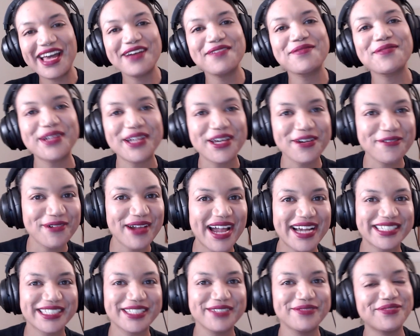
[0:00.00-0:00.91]
everyone at
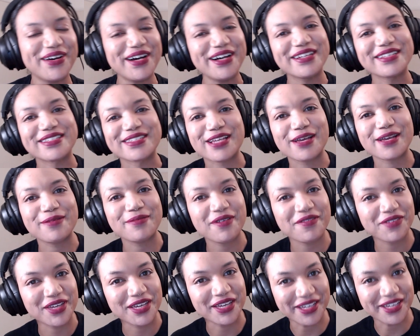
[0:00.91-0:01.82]
React Advanced, hope you're
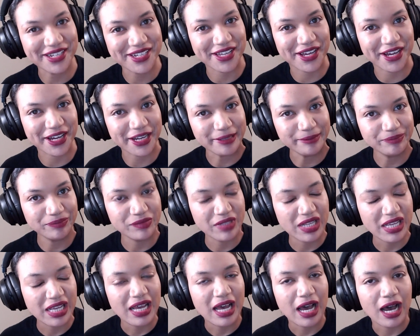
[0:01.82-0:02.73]
having a good time.
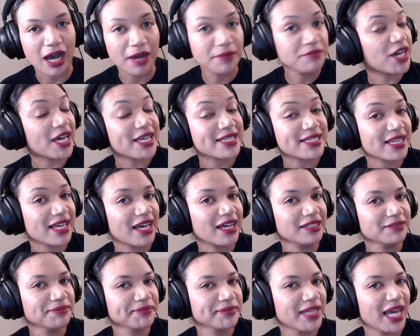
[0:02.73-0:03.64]
I'm
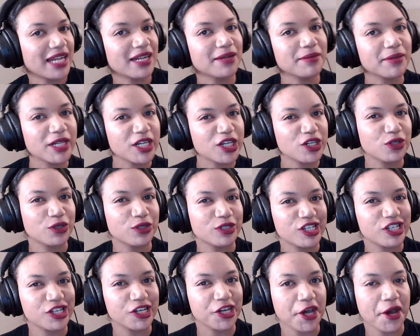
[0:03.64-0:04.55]
Jessica, and I'm going to talk
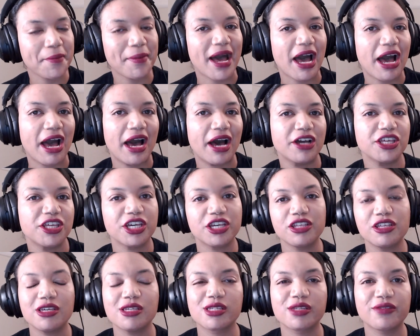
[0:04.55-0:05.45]
to you about how you
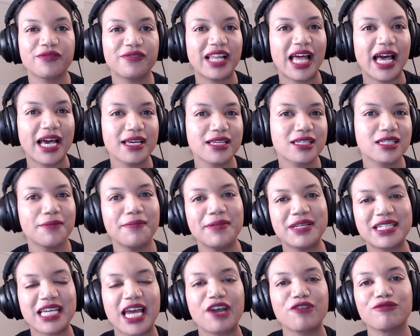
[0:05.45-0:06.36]
can use flags to
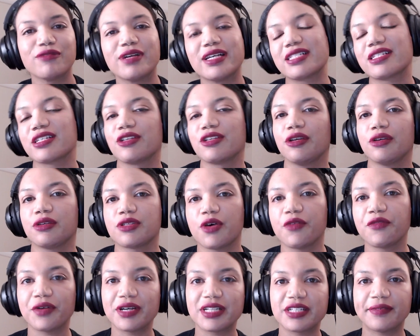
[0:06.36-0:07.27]
mitigate risk in your
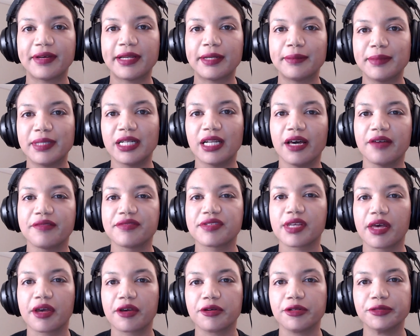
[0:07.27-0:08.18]
software development
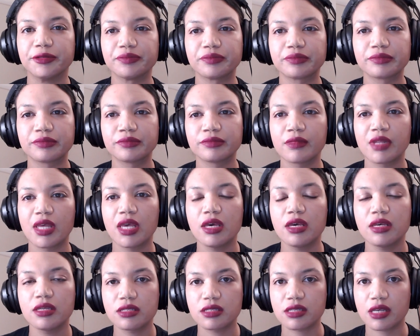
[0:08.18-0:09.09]
lifecycle.
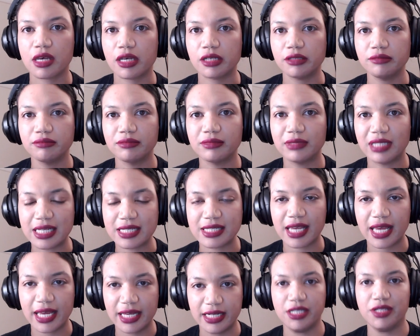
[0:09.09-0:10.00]
So let's
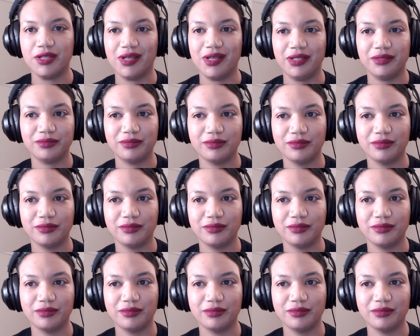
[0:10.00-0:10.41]
get into it.